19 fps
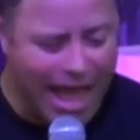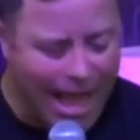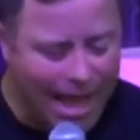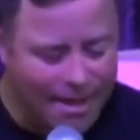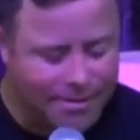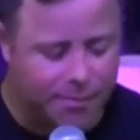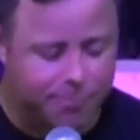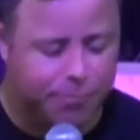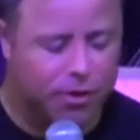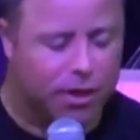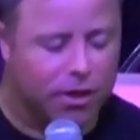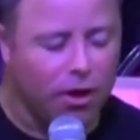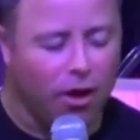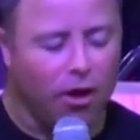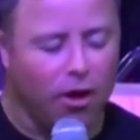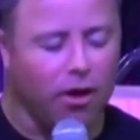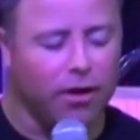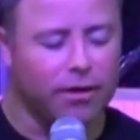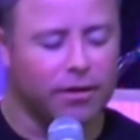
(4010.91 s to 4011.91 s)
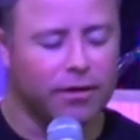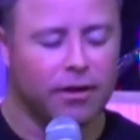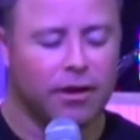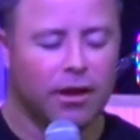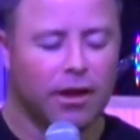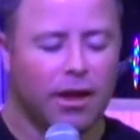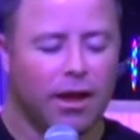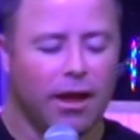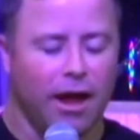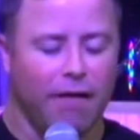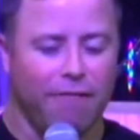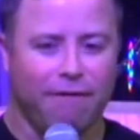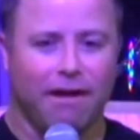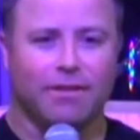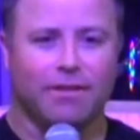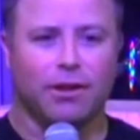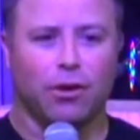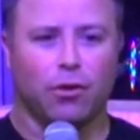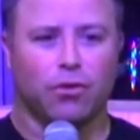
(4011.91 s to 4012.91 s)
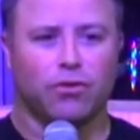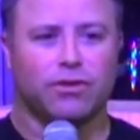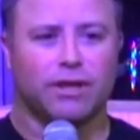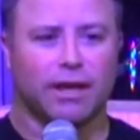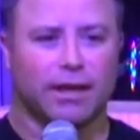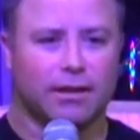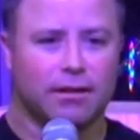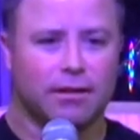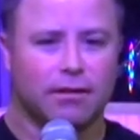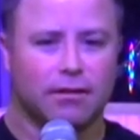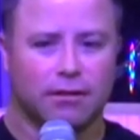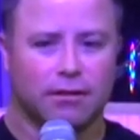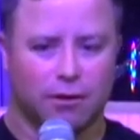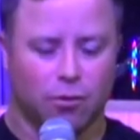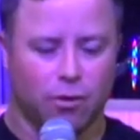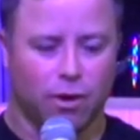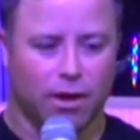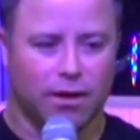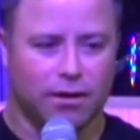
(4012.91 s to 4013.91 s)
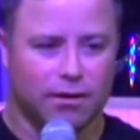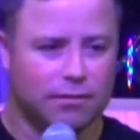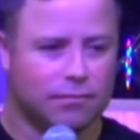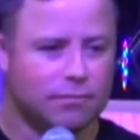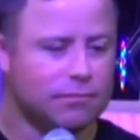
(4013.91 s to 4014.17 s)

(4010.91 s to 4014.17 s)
as I put it on, I felt the Lord said, run.